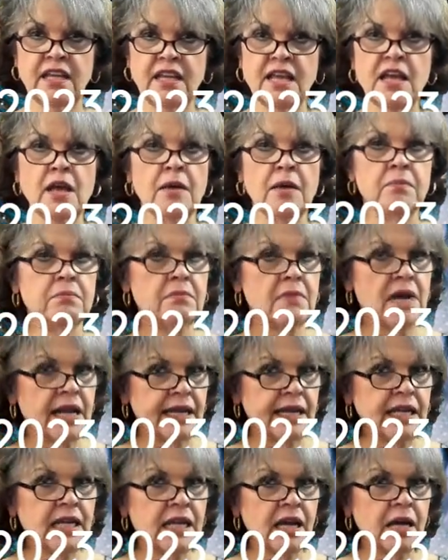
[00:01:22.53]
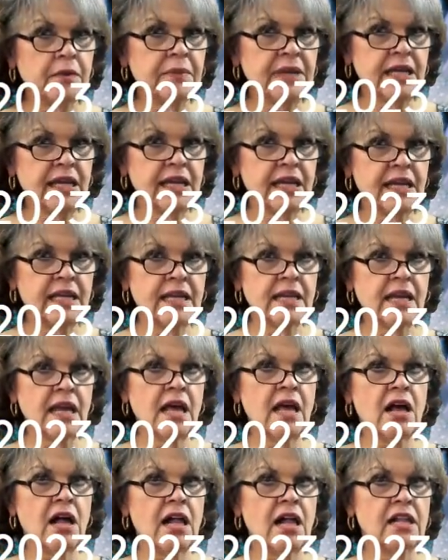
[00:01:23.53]
Money coming in,
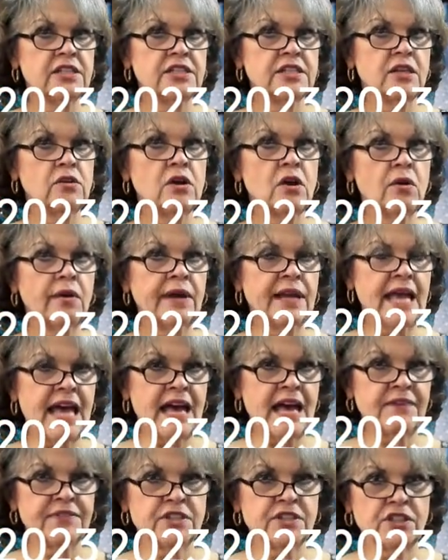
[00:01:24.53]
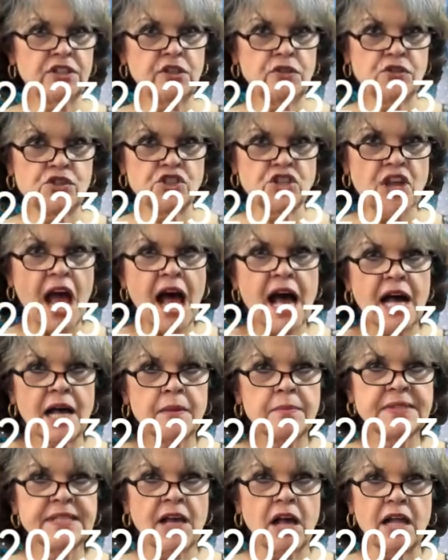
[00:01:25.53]
also going after new
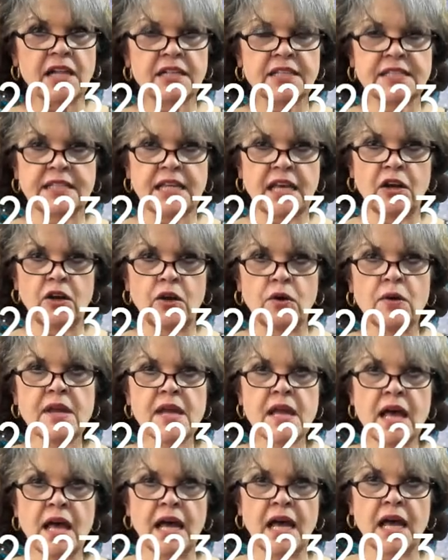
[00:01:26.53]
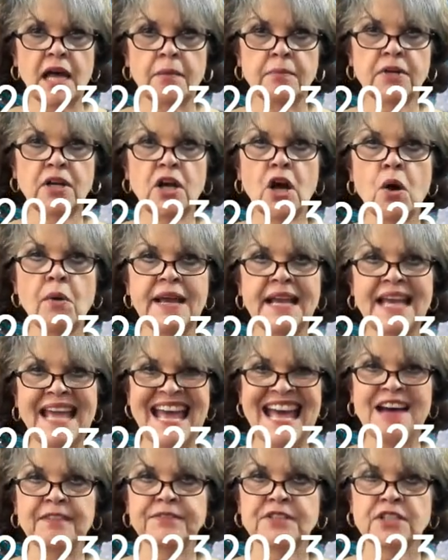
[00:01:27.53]
jobs, also um, going
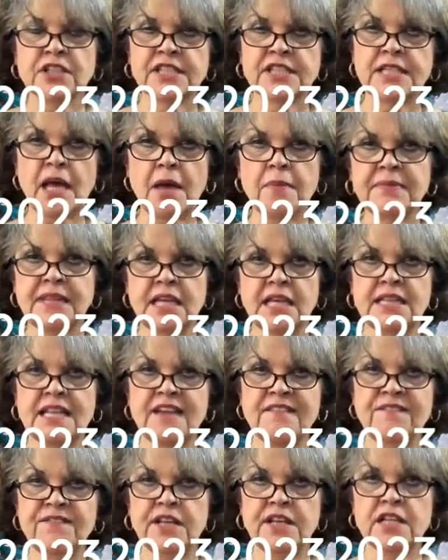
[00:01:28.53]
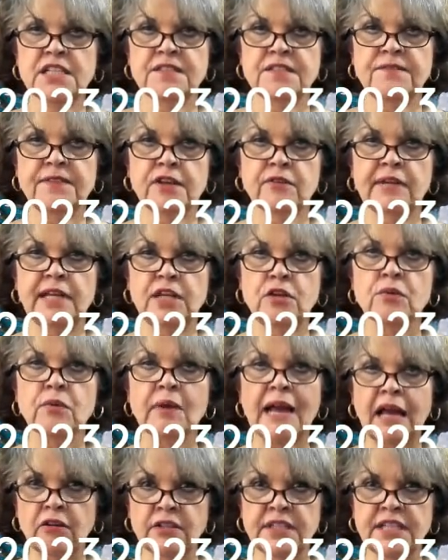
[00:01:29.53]
after something that feels very
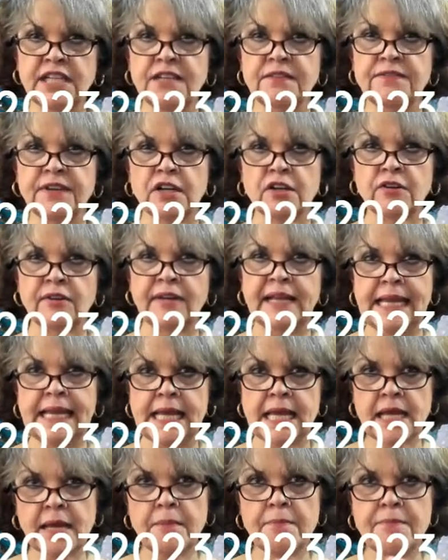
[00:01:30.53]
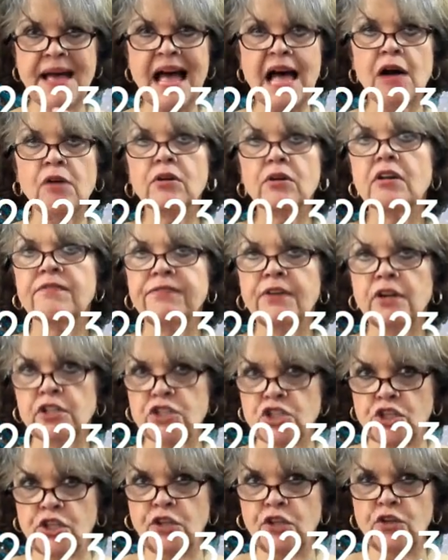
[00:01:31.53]
grounded, very powerful
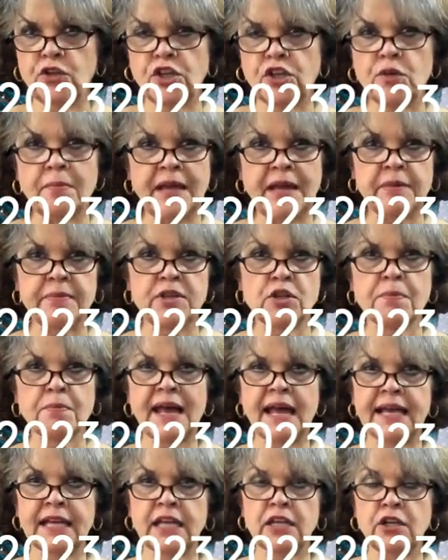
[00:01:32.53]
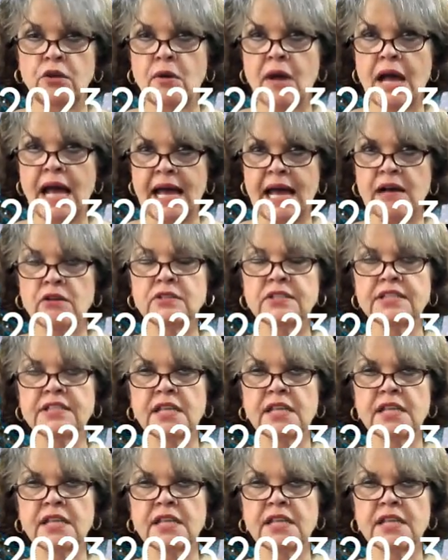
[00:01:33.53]
to you. Maybe you're buying a new house.